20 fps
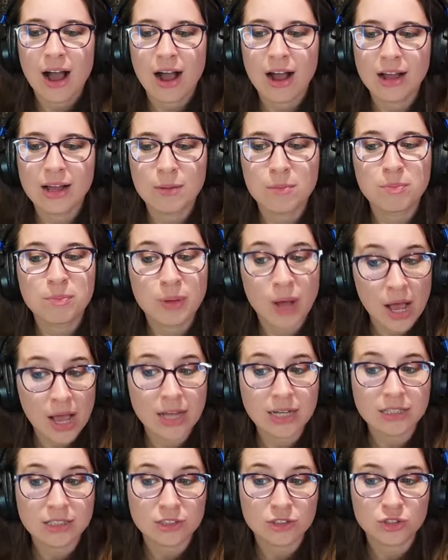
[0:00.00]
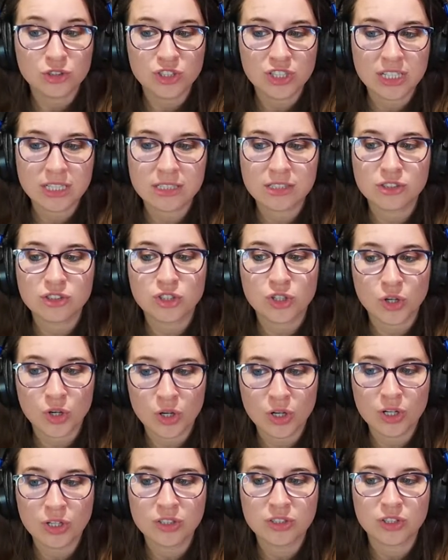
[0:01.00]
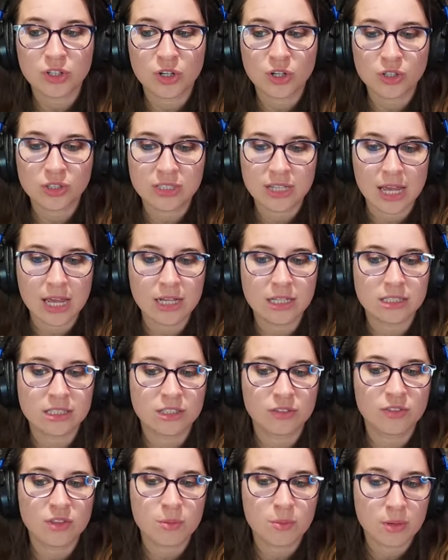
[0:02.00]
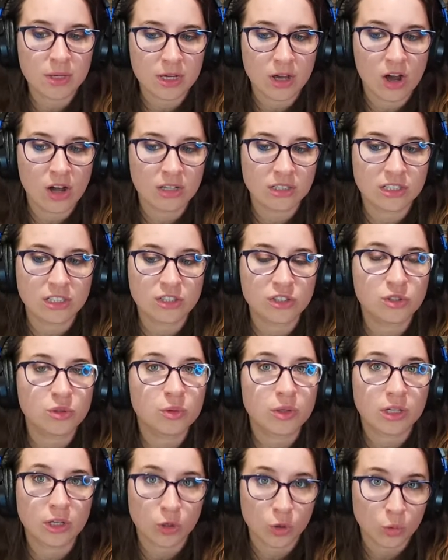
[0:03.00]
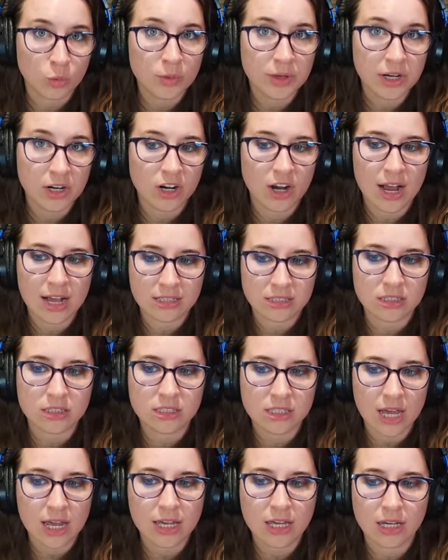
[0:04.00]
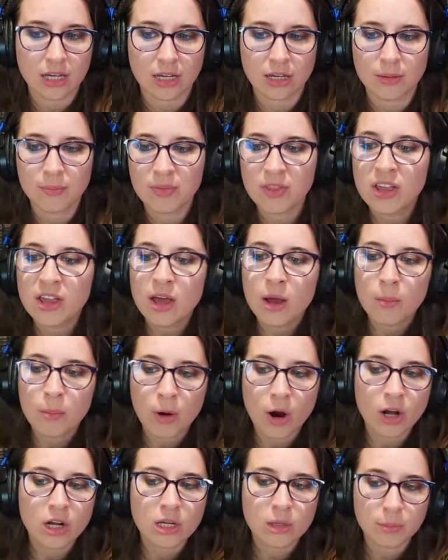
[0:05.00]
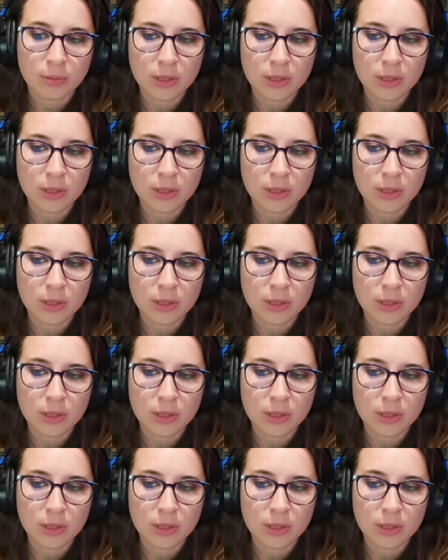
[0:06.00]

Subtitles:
But she's turned her taste of the beyond into a career as a psychic, parting